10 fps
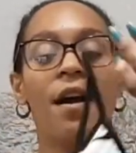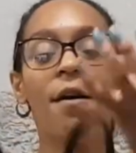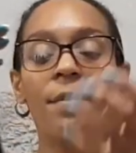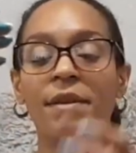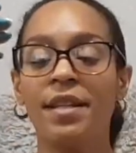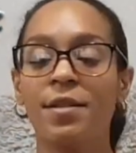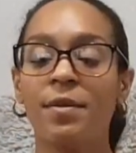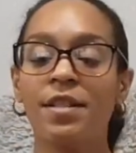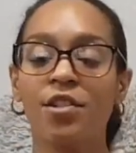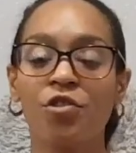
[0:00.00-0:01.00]
Um, but this
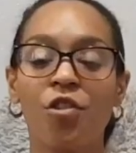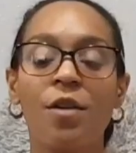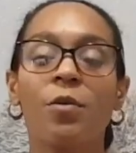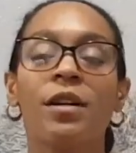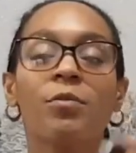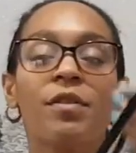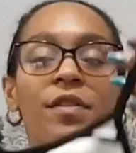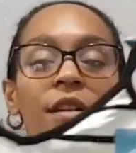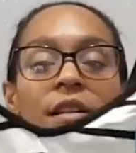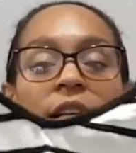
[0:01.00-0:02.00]
one's a striped one with
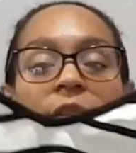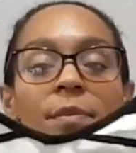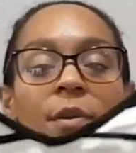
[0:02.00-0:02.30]
a like a